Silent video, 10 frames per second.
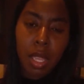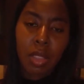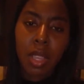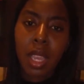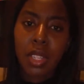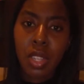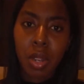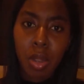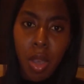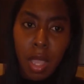you get your
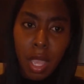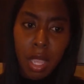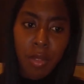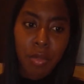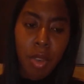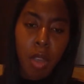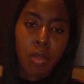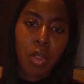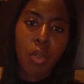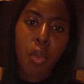lawyer involved,
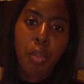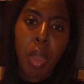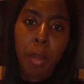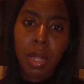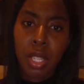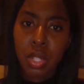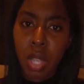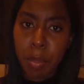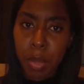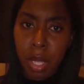you go property
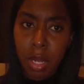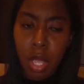shopping,